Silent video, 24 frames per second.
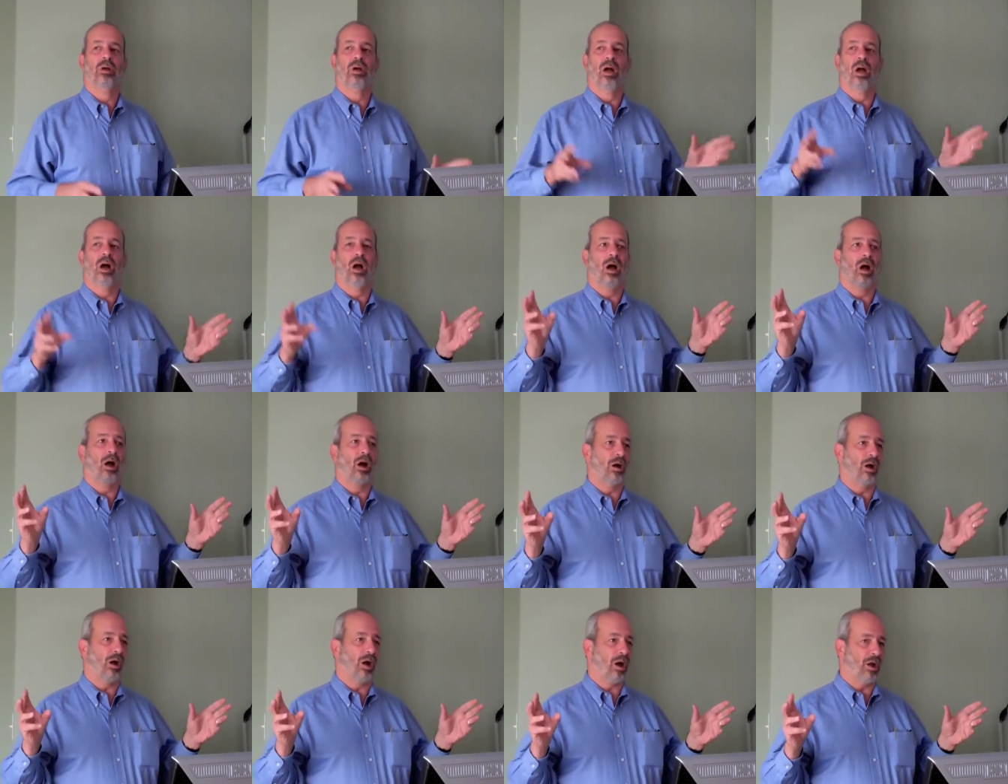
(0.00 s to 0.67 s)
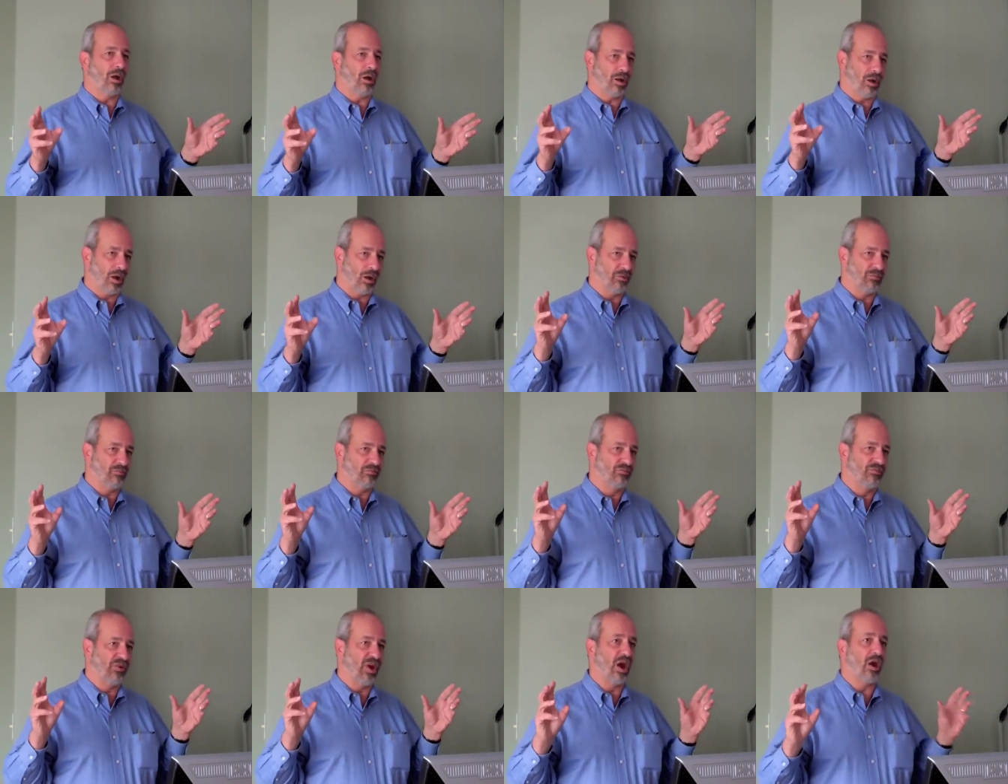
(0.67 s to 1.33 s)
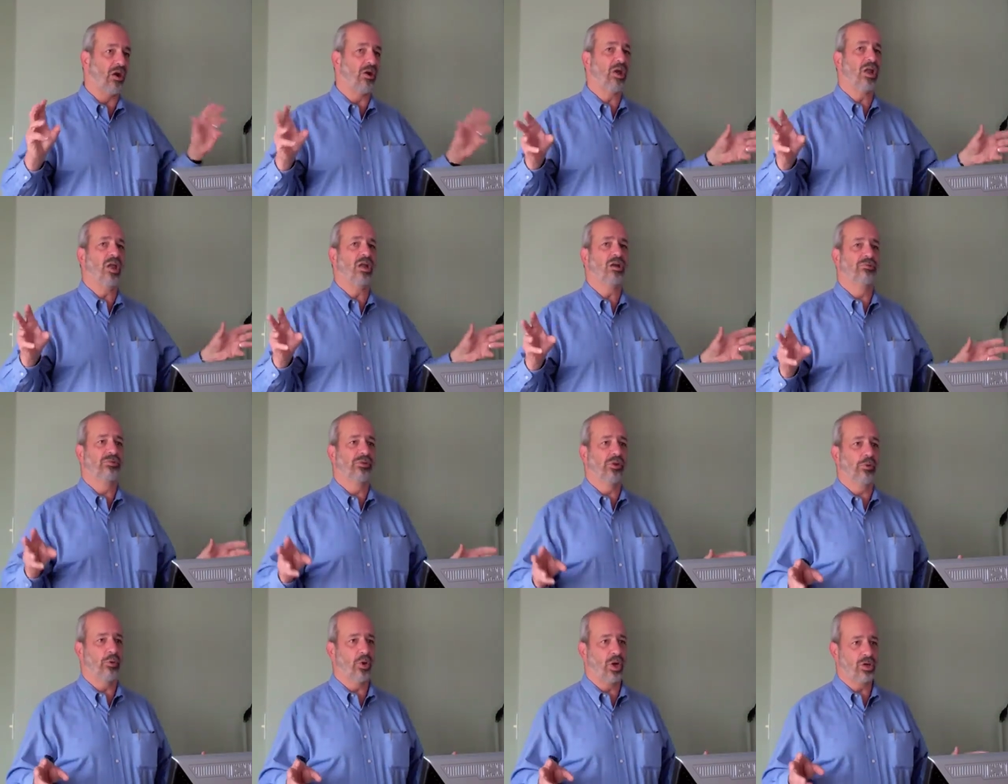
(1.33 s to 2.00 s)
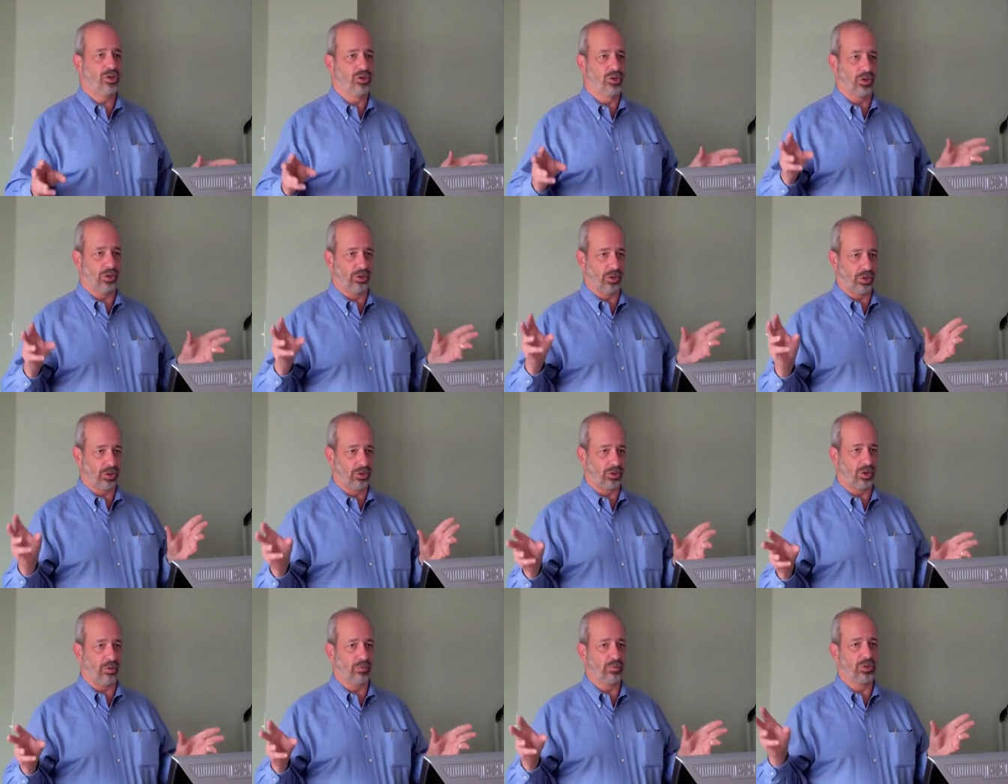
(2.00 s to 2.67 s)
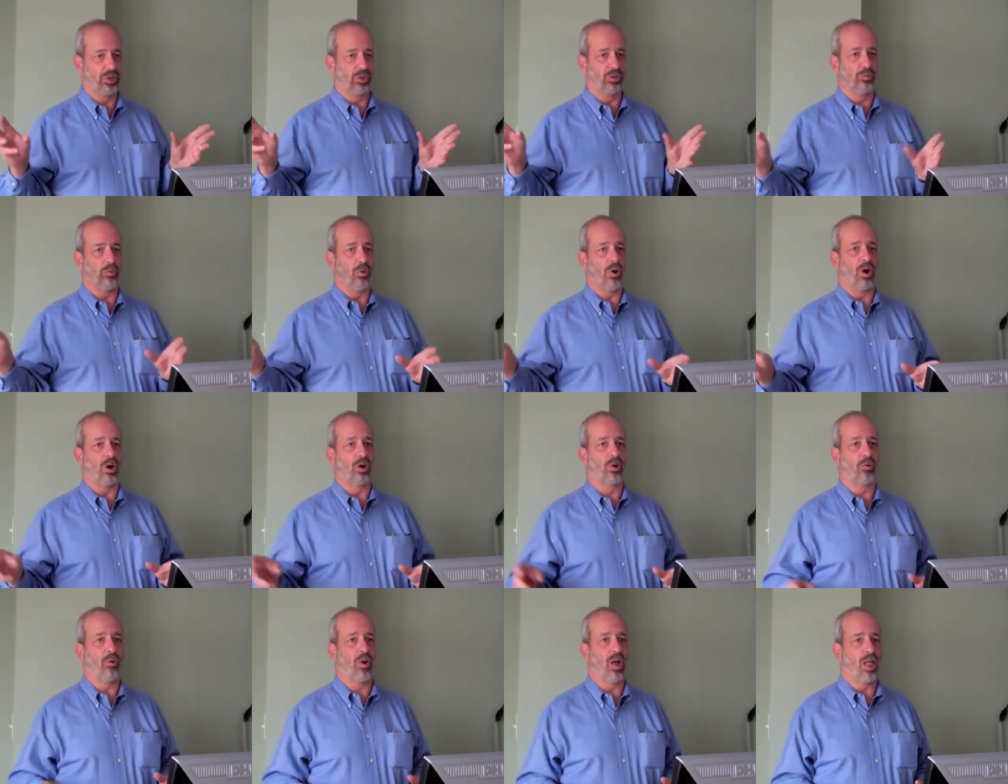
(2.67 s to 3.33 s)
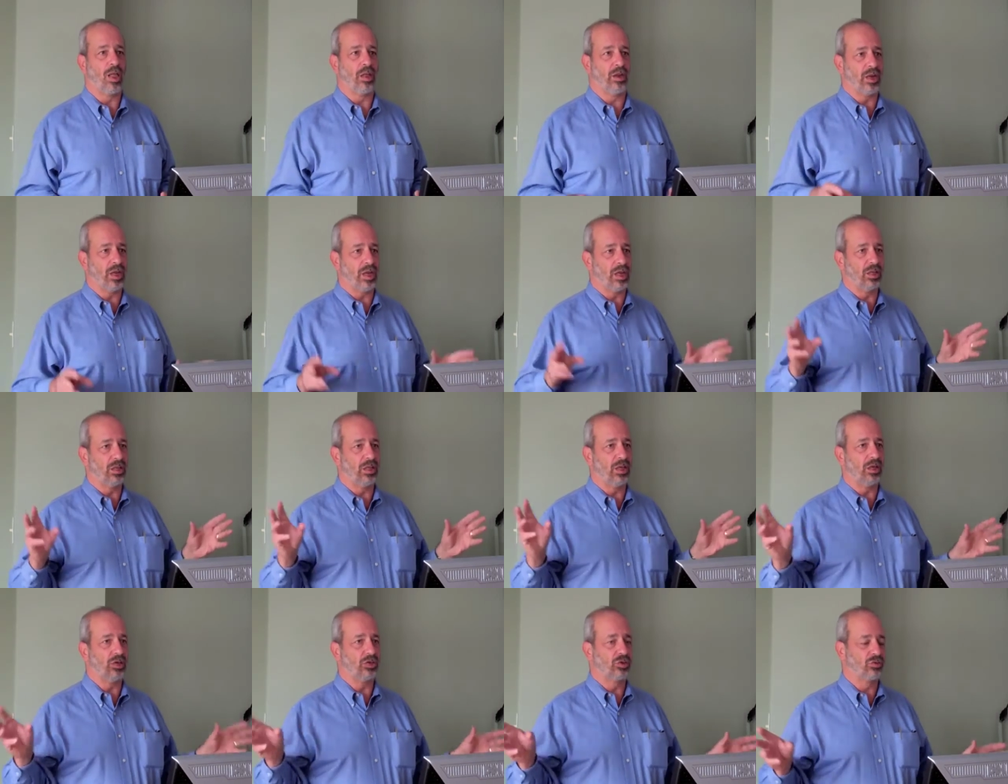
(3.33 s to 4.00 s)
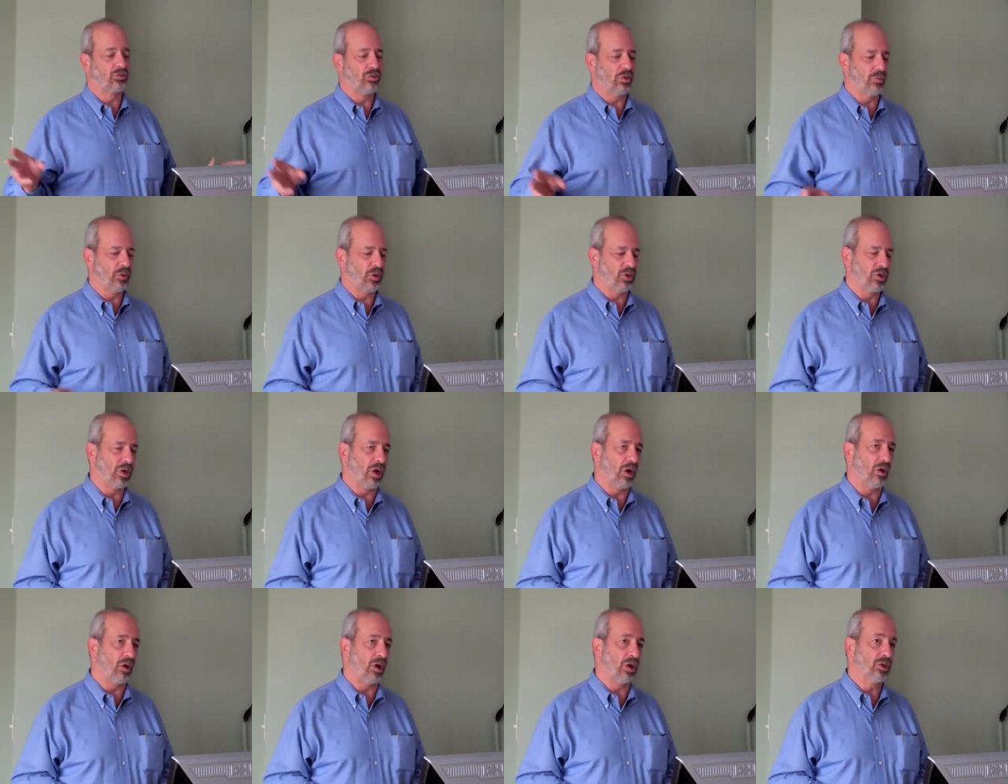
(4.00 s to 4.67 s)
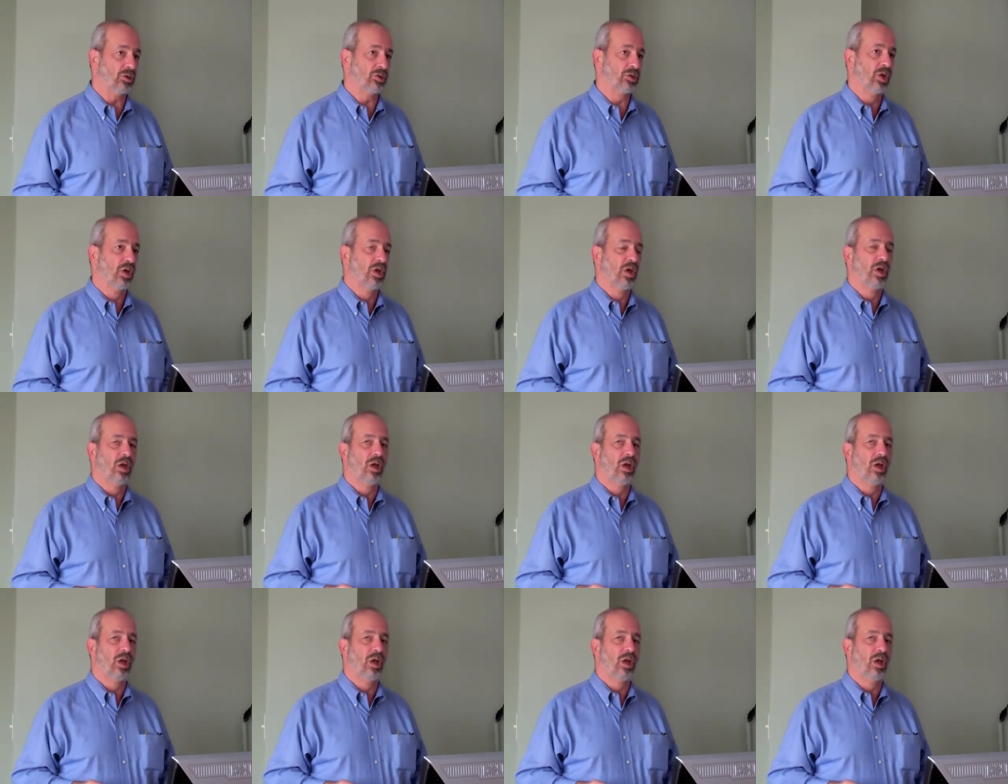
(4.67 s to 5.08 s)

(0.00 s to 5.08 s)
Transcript: uh, are very influential in terms of the water quality in these tributaries,